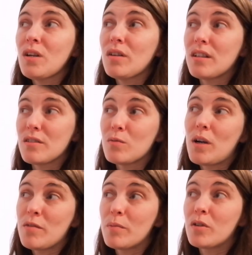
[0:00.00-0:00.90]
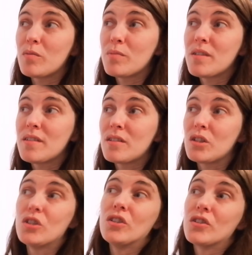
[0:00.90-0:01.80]
and his wife becomes Mrs.
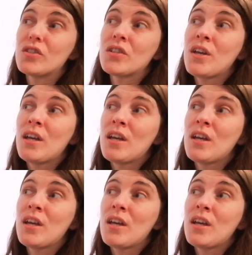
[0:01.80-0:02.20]
Claus,